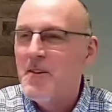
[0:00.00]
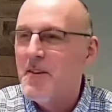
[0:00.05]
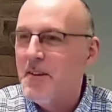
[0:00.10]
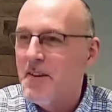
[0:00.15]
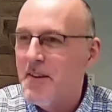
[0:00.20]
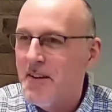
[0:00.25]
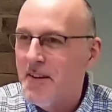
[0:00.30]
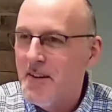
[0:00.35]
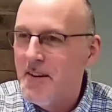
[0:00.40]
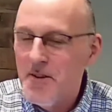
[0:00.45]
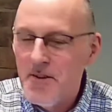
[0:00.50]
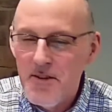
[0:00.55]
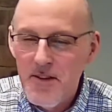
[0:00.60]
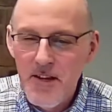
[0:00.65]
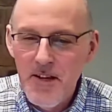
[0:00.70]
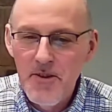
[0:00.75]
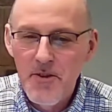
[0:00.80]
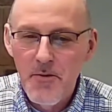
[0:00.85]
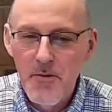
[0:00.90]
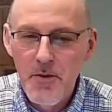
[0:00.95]

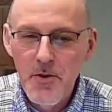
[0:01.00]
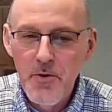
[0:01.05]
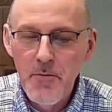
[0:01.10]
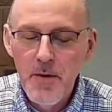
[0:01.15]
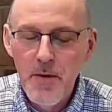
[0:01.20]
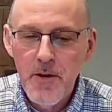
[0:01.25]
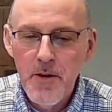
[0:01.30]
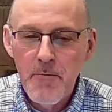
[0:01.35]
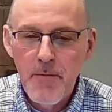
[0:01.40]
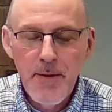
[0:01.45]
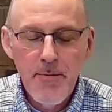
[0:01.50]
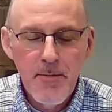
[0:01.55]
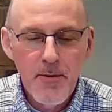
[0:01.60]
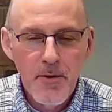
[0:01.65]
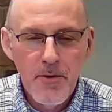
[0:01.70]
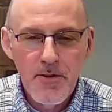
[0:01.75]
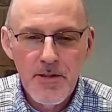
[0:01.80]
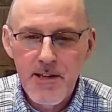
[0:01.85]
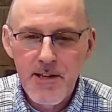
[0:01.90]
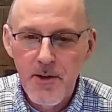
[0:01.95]
in the room here, people are
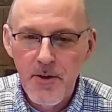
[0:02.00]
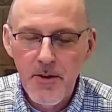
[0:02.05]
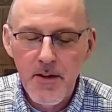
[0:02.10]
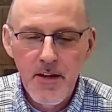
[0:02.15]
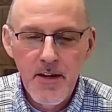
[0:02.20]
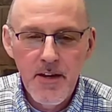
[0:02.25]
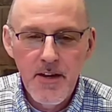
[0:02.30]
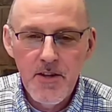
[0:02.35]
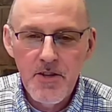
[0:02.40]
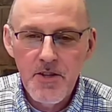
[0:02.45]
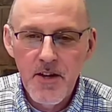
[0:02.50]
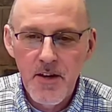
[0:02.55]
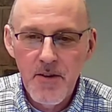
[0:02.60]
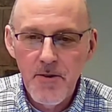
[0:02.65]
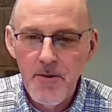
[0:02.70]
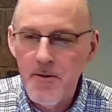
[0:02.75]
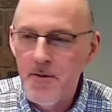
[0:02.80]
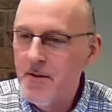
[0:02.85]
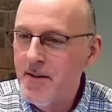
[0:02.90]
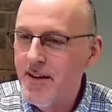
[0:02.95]
just looking at each
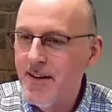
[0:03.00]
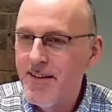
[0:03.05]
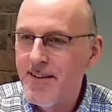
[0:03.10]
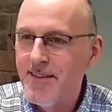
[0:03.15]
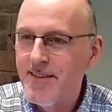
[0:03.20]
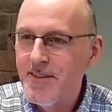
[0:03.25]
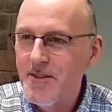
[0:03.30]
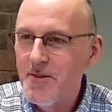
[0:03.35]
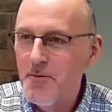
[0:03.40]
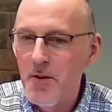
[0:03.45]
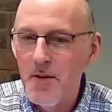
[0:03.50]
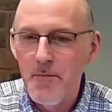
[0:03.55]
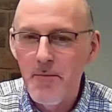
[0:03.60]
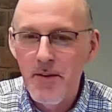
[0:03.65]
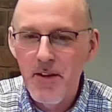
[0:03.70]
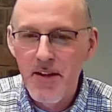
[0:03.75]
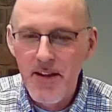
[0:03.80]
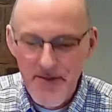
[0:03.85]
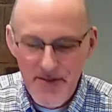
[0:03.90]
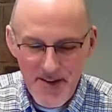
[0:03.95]
other, and you wouldn't
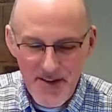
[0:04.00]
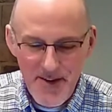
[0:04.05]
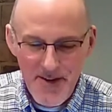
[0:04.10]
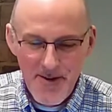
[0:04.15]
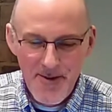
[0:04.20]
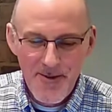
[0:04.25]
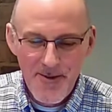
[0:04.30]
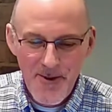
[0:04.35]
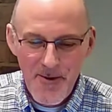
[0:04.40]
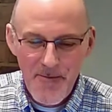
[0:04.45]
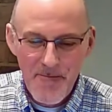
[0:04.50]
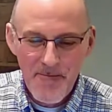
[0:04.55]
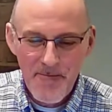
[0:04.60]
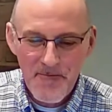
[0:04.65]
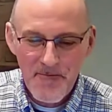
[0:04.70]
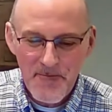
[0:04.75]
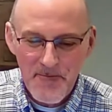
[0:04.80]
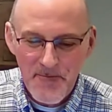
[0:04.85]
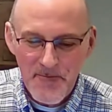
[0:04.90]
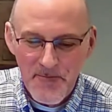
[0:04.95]
believe it here, so...
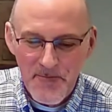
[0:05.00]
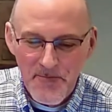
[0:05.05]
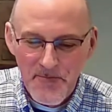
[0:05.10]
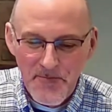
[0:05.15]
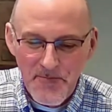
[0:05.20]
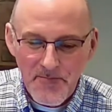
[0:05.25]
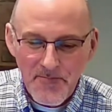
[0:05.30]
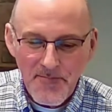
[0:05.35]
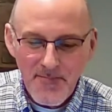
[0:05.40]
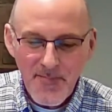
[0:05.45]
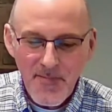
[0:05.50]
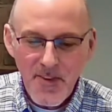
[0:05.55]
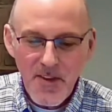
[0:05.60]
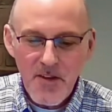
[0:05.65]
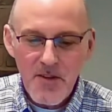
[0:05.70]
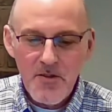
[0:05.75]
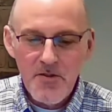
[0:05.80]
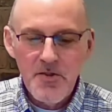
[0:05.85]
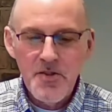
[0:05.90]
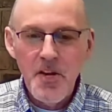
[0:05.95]

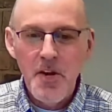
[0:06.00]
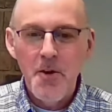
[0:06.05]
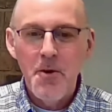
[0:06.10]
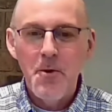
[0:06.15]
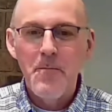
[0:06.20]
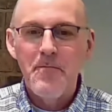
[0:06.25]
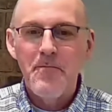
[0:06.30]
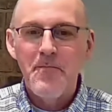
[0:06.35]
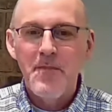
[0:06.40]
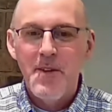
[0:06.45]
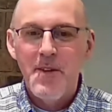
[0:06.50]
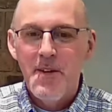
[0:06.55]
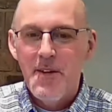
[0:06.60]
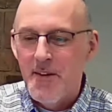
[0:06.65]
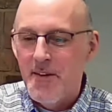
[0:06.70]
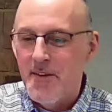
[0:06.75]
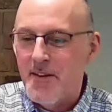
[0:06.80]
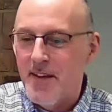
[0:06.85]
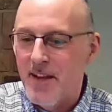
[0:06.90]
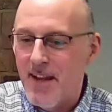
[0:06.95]
So,
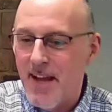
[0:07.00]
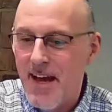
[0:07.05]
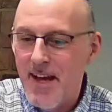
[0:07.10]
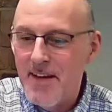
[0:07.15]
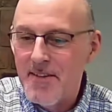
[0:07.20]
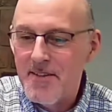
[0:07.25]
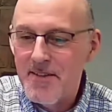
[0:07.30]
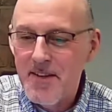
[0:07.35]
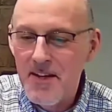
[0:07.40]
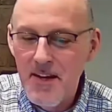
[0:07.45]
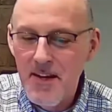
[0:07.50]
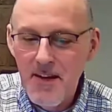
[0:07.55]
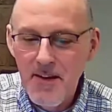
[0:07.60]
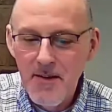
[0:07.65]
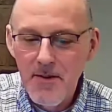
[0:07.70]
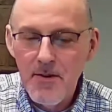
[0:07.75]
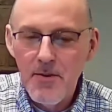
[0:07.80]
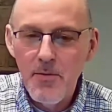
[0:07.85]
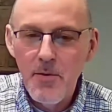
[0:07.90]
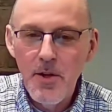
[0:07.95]
the last
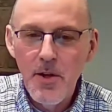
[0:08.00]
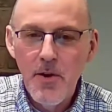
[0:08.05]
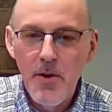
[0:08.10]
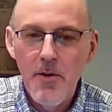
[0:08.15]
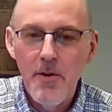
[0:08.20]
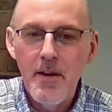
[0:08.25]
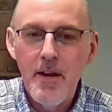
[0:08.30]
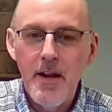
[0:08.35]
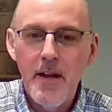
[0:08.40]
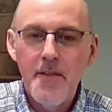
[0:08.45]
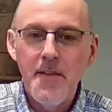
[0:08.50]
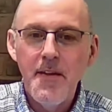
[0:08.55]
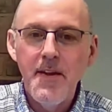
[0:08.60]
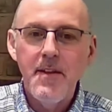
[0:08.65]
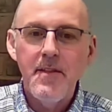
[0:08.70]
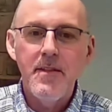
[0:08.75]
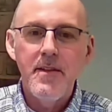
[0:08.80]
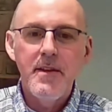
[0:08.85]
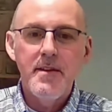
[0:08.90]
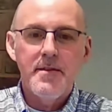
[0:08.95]
thing we learn, I
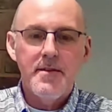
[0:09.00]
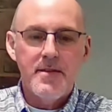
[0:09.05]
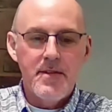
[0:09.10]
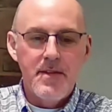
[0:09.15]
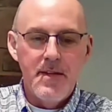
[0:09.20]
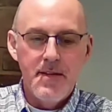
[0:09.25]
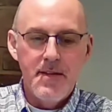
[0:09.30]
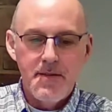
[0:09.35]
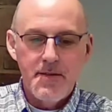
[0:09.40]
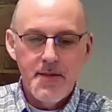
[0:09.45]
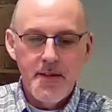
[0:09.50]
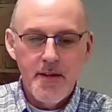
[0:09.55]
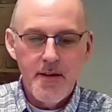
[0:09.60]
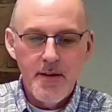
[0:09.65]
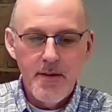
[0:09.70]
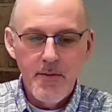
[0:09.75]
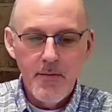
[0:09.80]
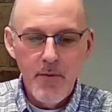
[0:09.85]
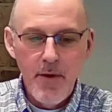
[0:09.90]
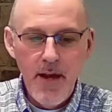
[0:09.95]
think this is,
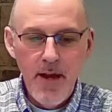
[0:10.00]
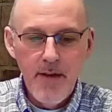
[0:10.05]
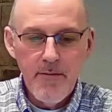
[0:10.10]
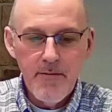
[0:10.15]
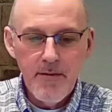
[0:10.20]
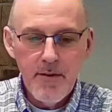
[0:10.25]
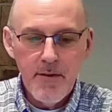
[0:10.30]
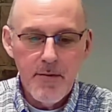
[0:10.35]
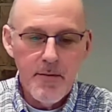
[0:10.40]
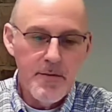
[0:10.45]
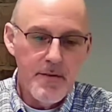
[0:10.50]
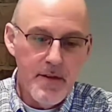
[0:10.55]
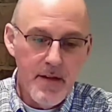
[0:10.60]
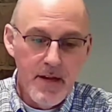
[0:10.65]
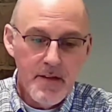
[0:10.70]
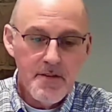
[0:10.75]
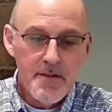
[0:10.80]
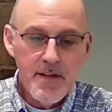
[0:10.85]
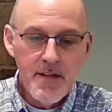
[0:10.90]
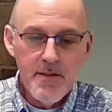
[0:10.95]
the
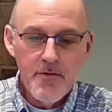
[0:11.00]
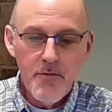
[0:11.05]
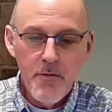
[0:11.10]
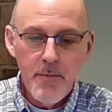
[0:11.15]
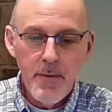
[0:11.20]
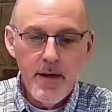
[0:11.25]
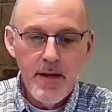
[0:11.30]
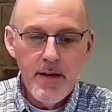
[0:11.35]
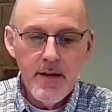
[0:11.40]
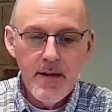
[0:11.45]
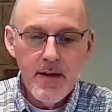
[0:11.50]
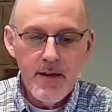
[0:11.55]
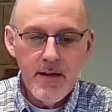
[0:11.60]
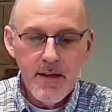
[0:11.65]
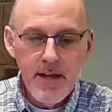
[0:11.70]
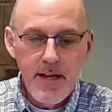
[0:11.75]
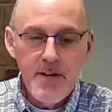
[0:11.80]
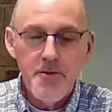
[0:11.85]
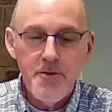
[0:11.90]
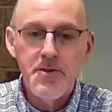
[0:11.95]
next thing, it would be
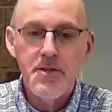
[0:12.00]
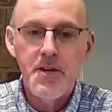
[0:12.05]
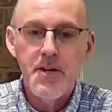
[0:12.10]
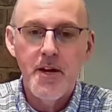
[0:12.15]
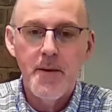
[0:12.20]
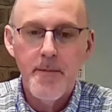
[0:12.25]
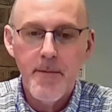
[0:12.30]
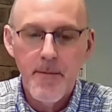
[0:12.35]
leadership.